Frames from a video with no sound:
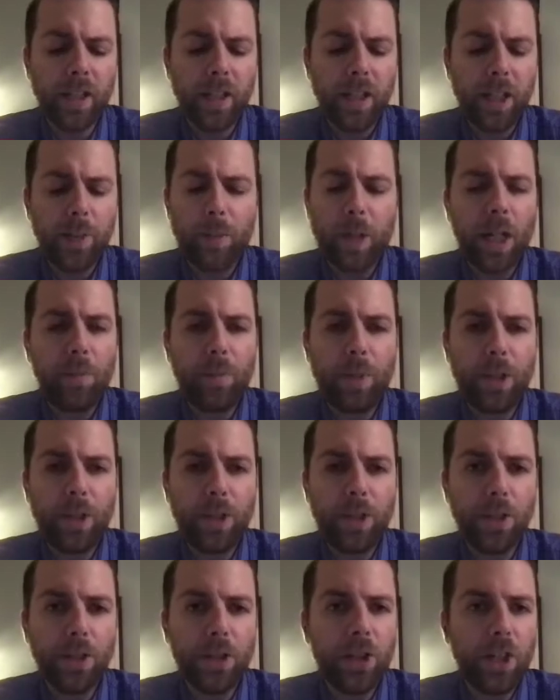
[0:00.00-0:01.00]
in my
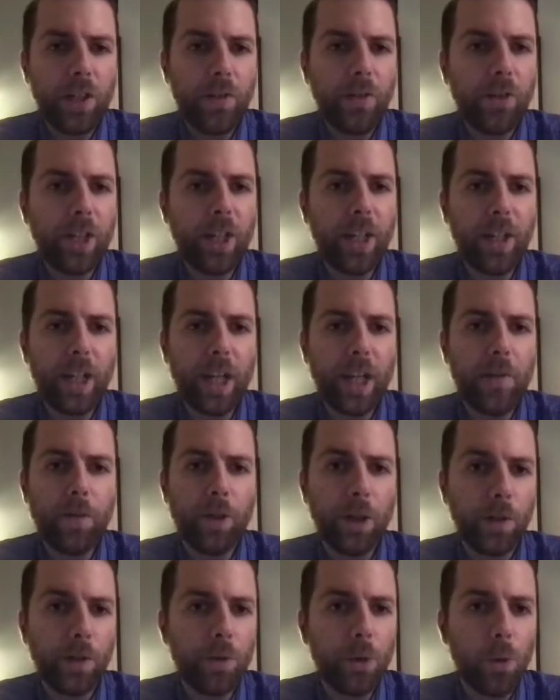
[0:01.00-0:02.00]
opinion, the Chiefs can't have
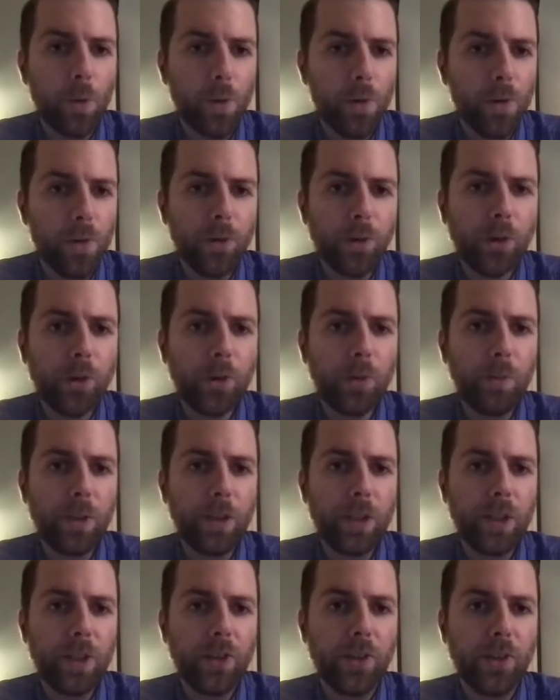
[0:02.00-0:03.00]
enough corners
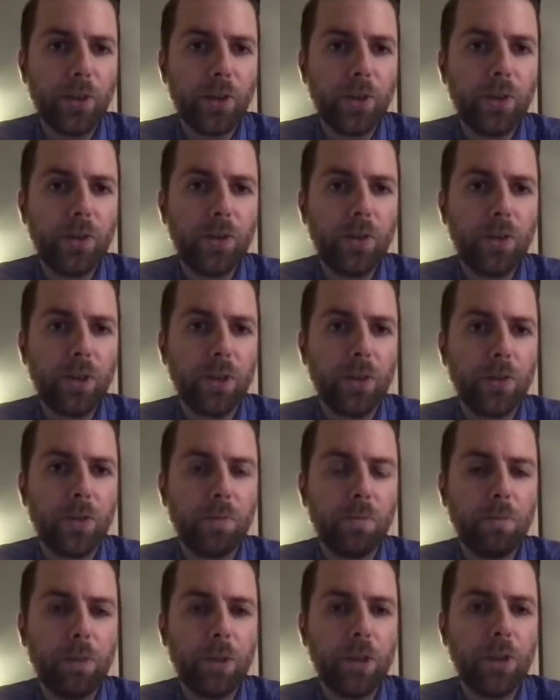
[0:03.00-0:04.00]
because,
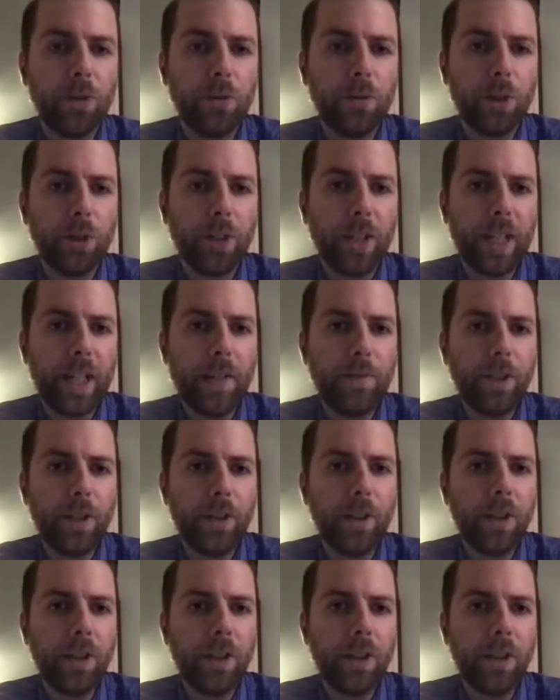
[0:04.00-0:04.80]
we don't really have